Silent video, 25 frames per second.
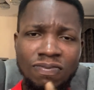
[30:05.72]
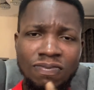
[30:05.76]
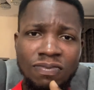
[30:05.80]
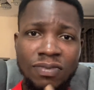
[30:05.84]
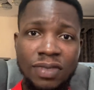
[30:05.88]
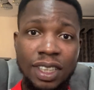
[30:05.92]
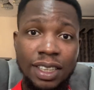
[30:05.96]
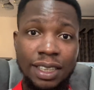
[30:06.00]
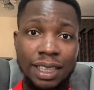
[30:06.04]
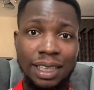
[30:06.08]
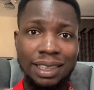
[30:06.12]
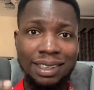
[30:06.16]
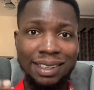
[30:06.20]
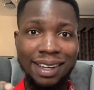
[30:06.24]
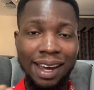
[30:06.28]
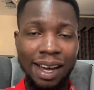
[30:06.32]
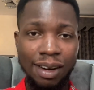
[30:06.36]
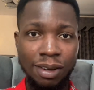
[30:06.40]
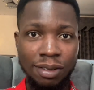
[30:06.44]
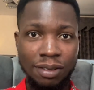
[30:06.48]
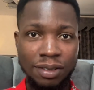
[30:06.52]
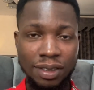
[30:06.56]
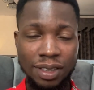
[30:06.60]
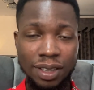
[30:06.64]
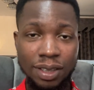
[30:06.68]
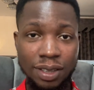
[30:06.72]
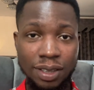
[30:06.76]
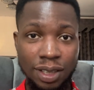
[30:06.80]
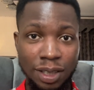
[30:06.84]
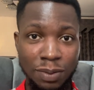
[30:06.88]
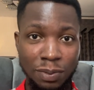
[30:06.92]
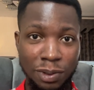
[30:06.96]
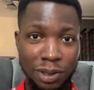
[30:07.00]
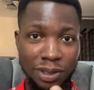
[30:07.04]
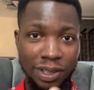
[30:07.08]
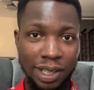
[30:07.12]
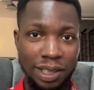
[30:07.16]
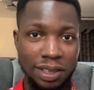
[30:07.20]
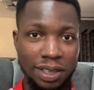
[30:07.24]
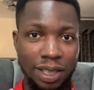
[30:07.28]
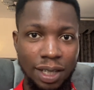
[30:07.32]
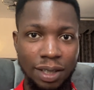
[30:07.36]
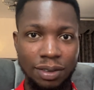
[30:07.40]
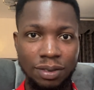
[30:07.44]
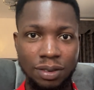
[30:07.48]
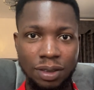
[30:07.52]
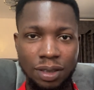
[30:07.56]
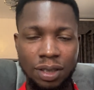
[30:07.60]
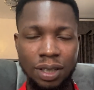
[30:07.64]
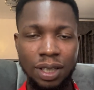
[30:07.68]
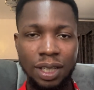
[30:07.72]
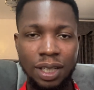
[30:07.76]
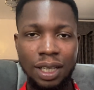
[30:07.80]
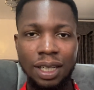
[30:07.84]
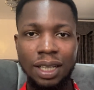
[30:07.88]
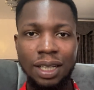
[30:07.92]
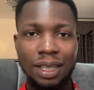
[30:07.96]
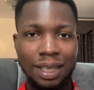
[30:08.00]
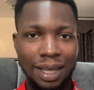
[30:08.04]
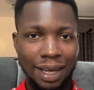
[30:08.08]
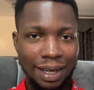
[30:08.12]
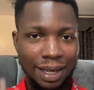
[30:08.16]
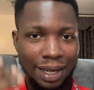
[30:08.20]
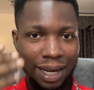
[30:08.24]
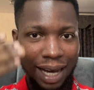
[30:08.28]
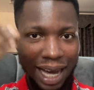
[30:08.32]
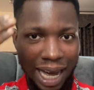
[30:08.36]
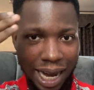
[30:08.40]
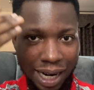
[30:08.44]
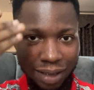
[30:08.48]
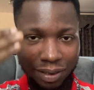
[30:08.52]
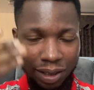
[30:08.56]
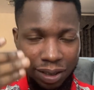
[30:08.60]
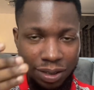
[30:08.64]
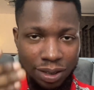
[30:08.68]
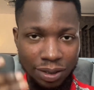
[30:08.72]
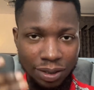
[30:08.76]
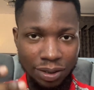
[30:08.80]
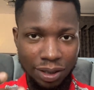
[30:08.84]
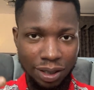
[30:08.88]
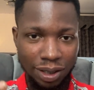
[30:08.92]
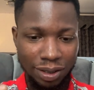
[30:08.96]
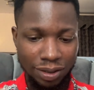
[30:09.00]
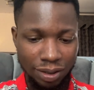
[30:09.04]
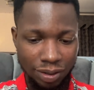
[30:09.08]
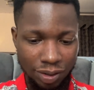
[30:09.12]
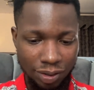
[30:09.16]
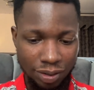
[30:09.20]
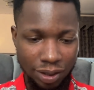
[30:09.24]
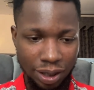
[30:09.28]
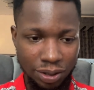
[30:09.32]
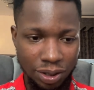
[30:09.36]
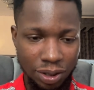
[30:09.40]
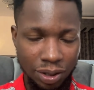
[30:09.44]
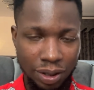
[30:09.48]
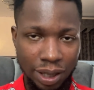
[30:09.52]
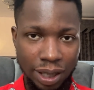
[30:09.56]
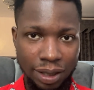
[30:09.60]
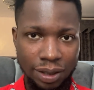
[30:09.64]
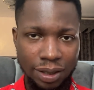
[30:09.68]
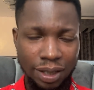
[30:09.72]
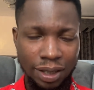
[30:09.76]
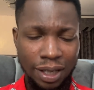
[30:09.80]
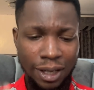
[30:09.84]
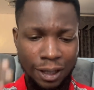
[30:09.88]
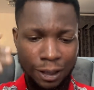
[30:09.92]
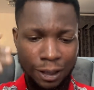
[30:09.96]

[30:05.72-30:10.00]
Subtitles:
it's a sound, it's a spiritual sound, like a high resonance.